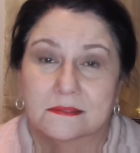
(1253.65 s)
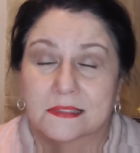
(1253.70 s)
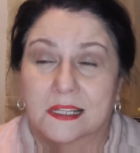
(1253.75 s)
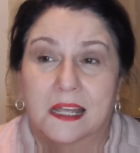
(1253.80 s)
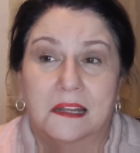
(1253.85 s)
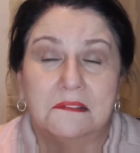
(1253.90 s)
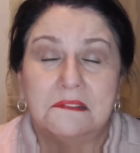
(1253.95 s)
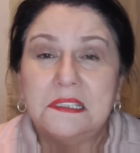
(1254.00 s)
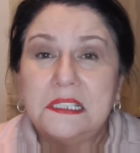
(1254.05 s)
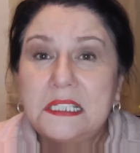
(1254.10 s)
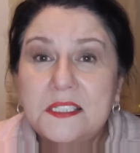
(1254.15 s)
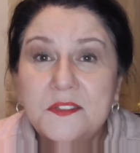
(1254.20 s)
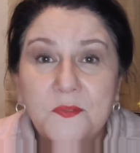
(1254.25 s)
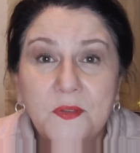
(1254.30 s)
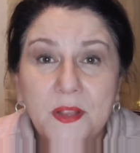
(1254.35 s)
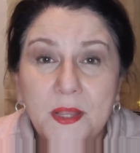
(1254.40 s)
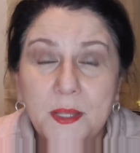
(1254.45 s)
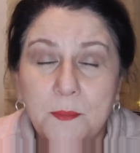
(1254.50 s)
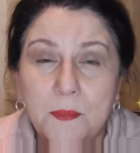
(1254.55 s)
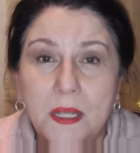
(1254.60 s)
I don't think it's
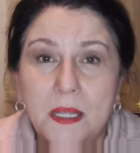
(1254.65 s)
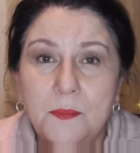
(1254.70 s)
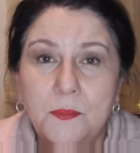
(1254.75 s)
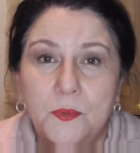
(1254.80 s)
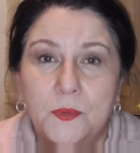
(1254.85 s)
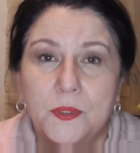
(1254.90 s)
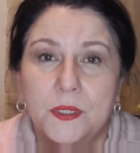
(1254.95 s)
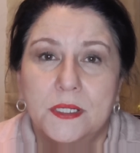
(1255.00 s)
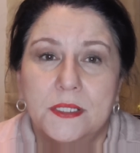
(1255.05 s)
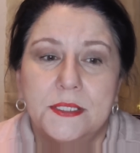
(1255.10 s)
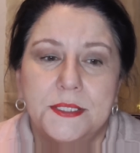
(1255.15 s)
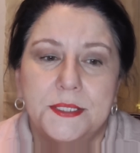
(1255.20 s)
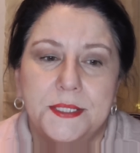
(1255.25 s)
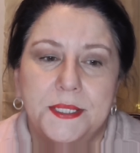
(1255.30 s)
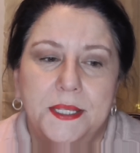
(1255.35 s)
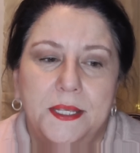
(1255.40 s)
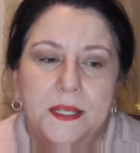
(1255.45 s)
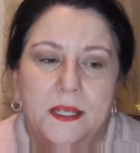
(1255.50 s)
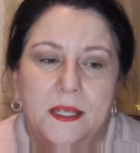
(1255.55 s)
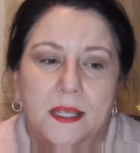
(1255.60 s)
filling my pores.
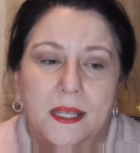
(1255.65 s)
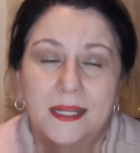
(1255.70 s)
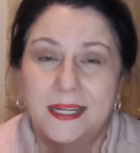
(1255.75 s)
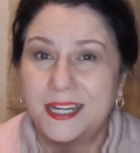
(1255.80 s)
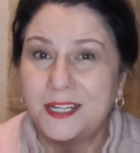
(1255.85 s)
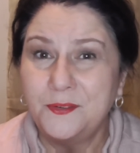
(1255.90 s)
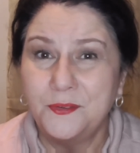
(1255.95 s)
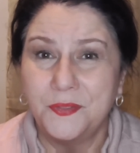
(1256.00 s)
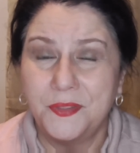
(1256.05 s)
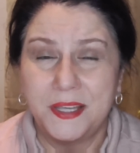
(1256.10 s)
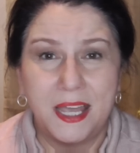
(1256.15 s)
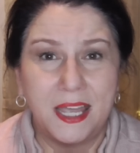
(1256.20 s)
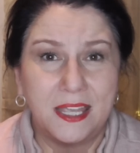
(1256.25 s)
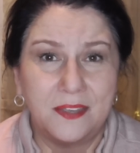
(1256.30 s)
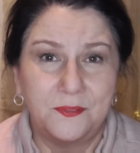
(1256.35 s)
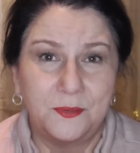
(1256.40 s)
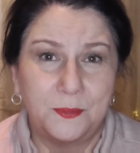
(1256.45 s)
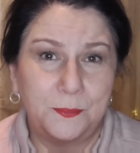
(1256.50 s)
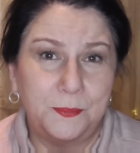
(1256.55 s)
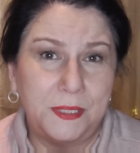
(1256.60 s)
And I don't think I
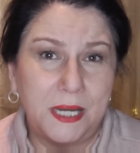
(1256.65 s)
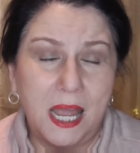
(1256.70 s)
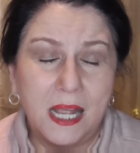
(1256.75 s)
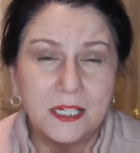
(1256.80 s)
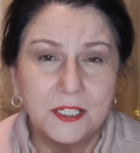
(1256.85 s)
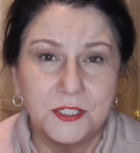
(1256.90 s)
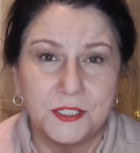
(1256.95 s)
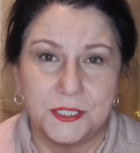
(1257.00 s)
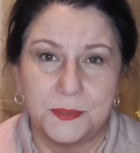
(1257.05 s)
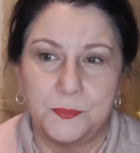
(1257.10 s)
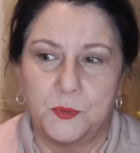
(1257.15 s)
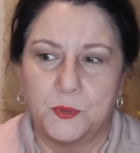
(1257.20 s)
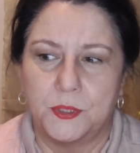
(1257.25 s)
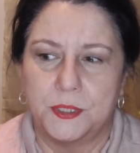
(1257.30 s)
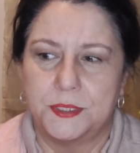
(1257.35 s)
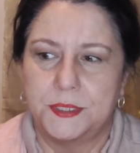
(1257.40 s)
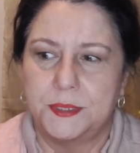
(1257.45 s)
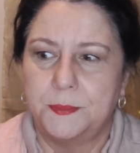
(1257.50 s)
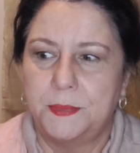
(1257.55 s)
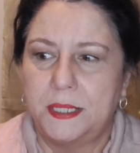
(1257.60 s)
have obnoxious
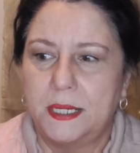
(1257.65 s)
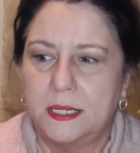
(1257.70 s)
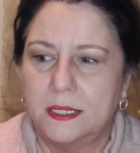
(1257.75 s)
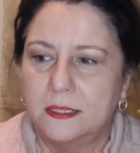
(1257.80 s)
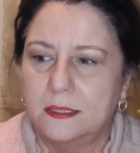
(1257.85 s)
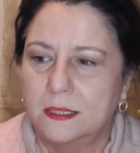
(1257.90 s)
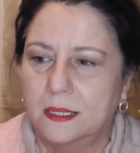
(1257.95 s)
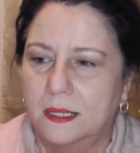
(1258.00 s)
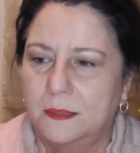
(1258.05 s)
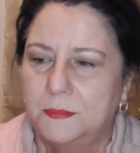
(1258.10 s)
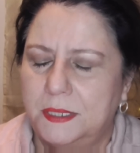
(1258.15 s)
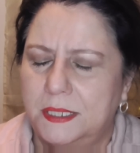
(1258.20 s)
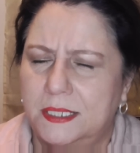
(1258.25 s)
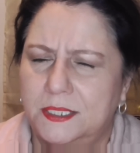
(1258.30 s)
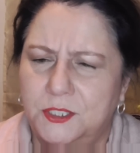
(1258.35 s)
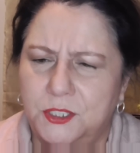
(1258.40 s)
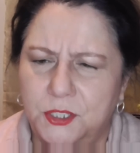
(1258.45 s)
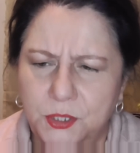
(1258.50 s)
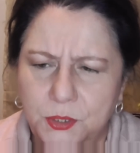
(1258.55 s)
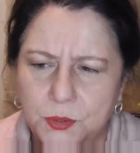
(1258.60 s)
pores. I mean,
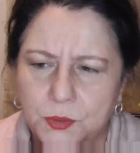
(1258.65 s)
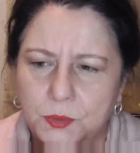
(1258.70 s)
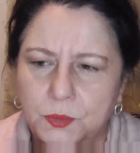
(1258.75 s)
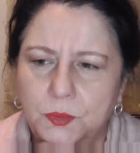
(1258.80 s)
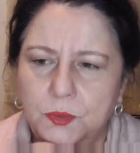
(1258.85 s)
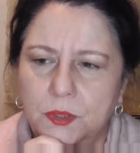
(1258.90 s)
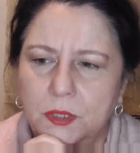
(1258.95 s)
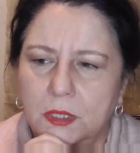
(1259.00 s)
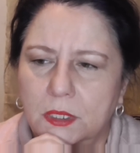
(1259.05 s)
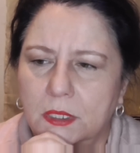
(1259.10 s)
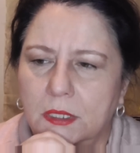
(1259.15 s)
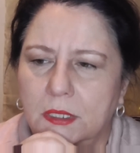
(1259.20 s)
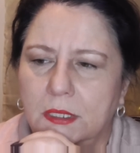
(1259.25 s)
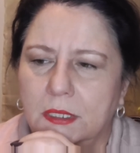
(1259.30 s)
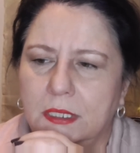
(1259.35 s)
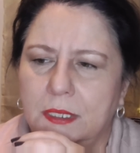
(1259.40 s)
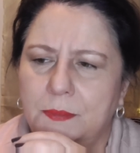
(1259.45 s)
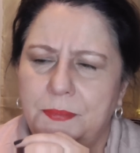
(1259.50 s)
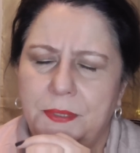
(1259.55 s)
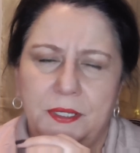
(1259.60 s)
I do,
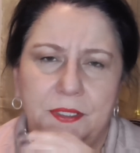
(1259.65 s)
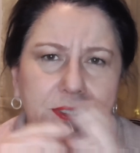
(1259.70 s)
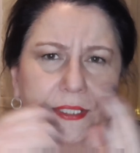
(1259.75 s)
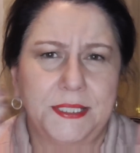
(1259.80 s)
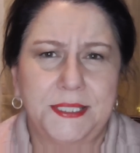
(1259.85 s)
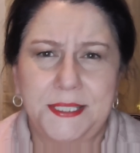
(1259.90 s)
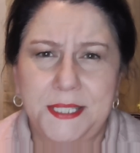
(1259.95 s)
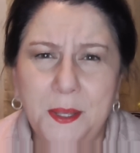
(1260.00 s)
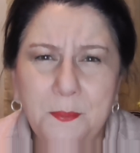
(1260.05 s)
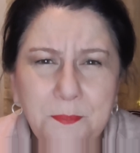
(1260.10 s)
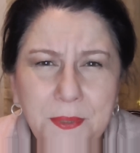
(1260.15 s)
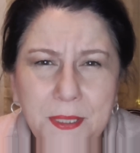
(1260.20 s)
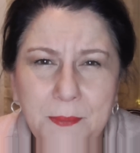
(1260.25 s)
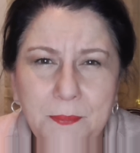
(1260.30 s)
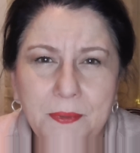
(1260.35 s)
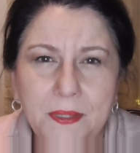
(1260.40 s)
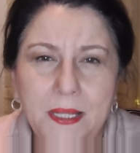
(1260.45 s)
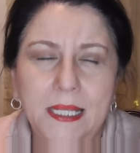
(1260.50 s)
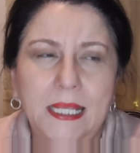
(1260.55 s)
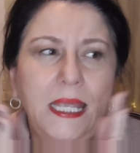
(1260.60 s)
compared to some
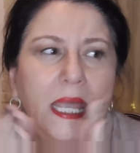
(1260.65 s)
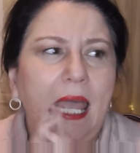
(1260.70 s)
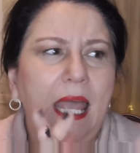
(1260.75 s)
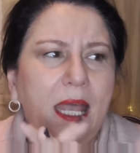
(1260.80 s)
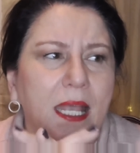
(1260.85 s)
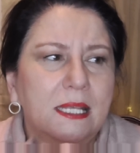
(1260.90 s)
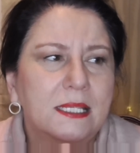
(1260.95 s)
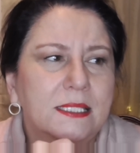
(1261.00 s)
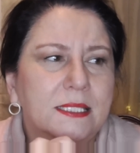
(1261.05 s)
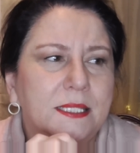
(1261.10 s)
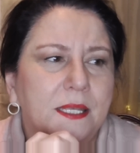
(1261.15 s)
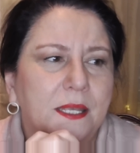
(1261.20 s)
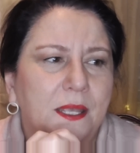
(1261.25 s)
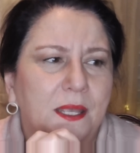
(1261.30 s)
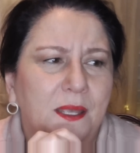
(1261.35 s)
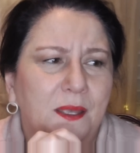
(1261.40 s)
people, I guess.